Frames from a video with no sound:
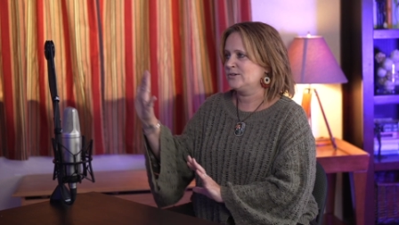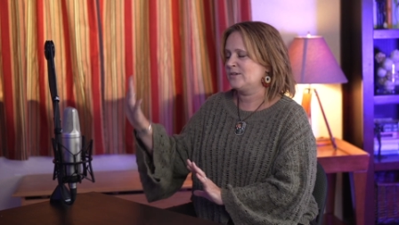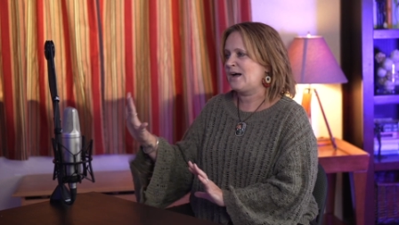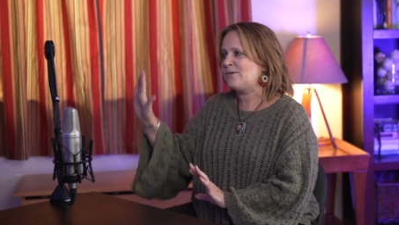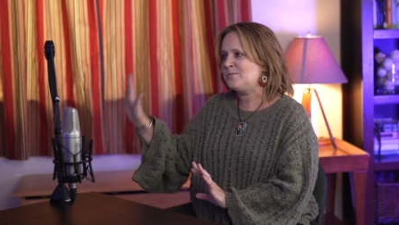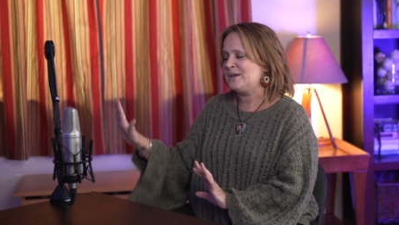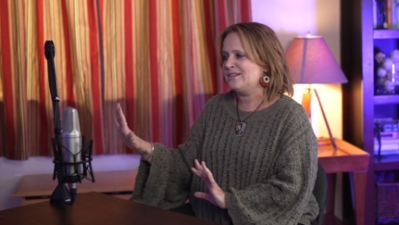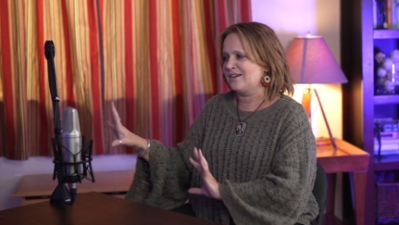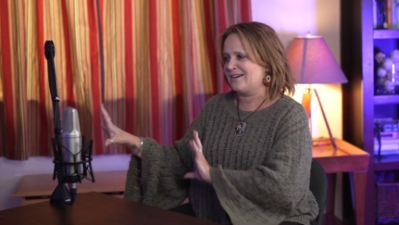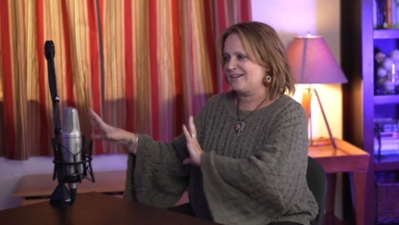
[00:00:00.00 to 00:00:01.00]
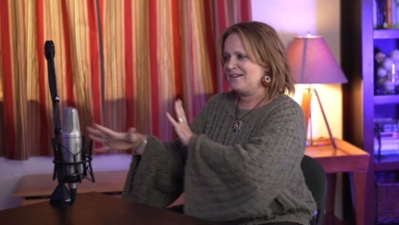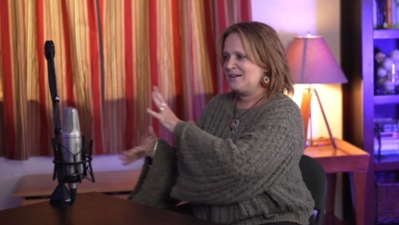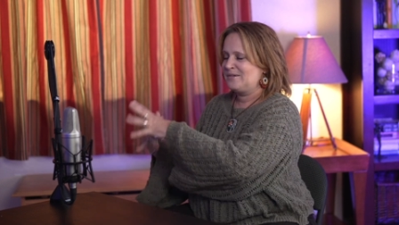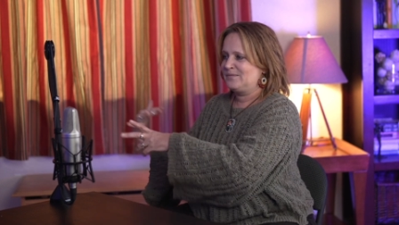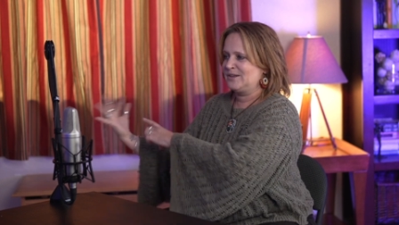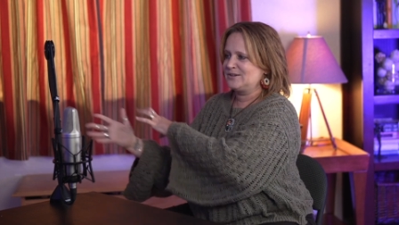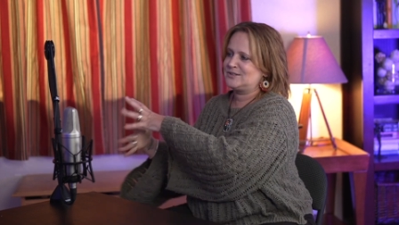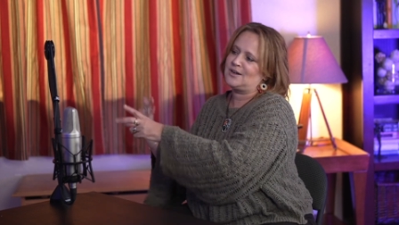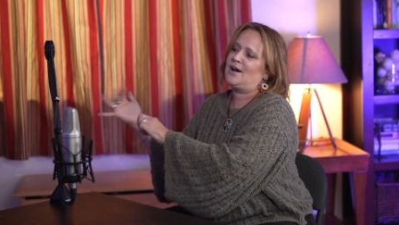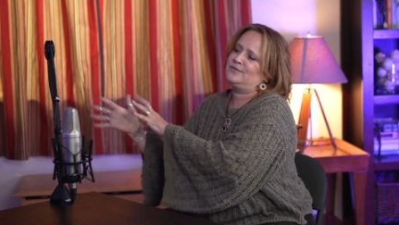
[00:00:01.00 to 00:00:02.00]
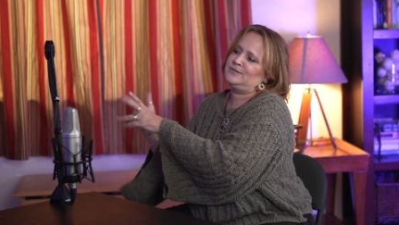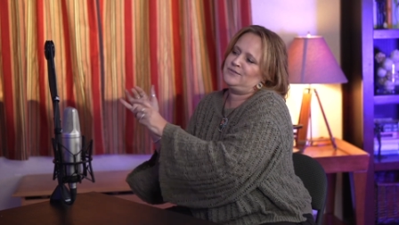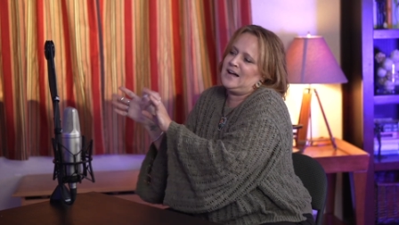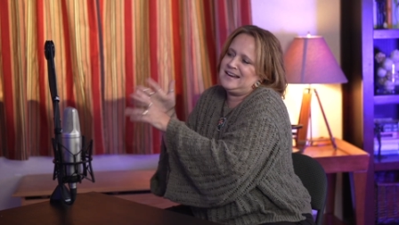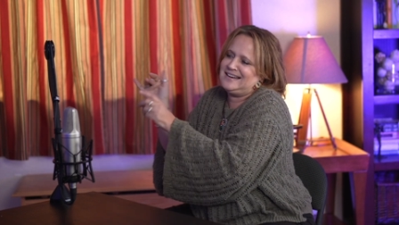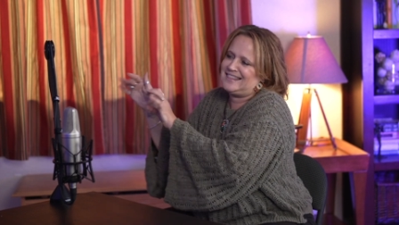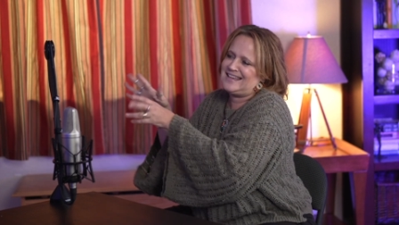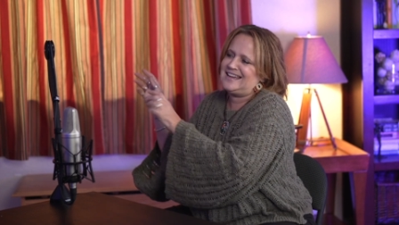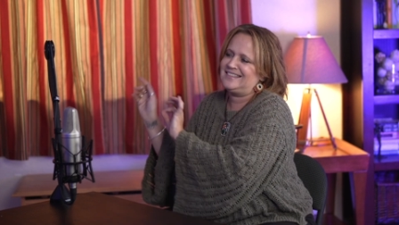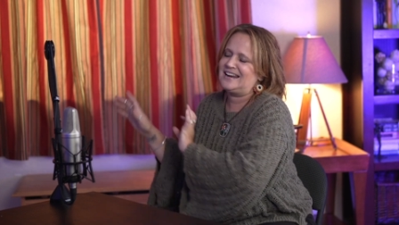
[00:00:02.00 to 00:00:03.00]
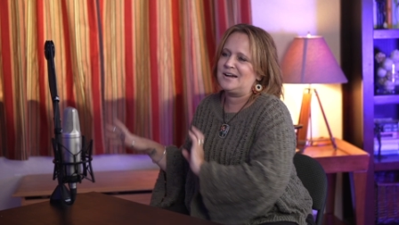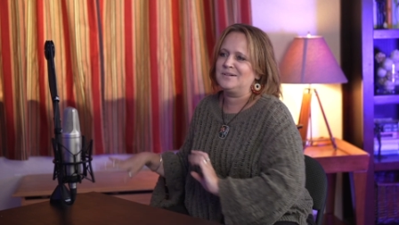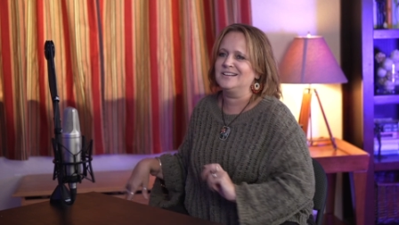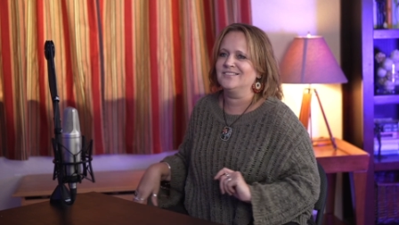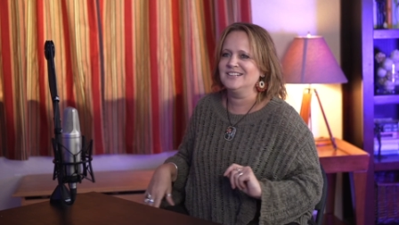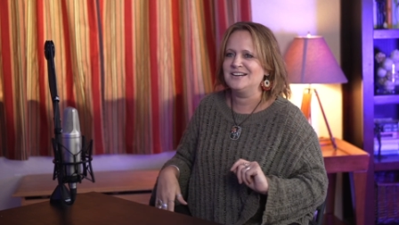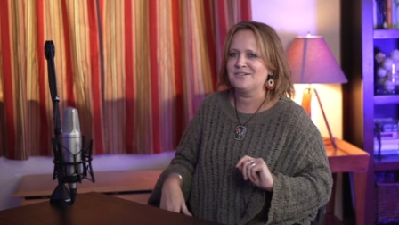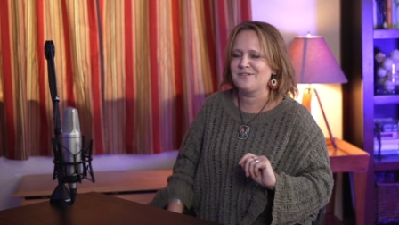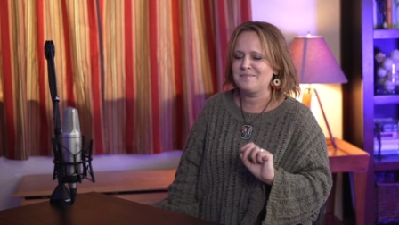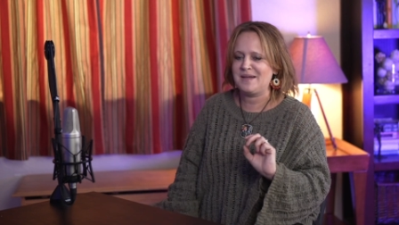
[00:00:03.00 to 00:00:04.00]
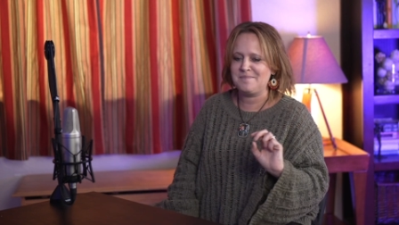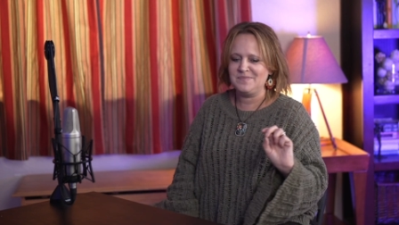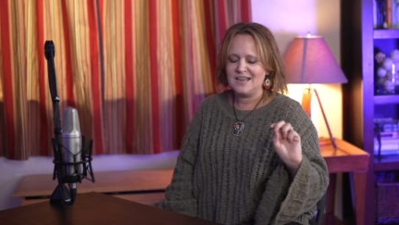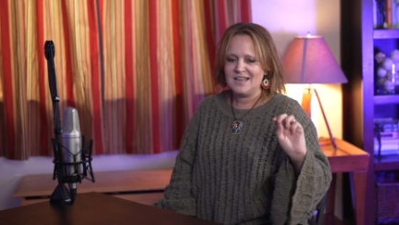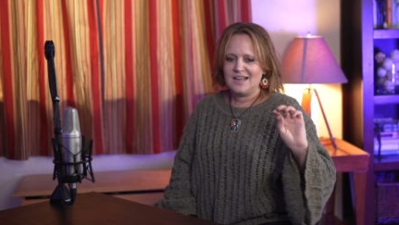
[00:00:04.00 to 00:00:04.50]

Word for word: So that would be the the soft, fun thing mm-hmm. that I mm-hmm. would love to hear from them.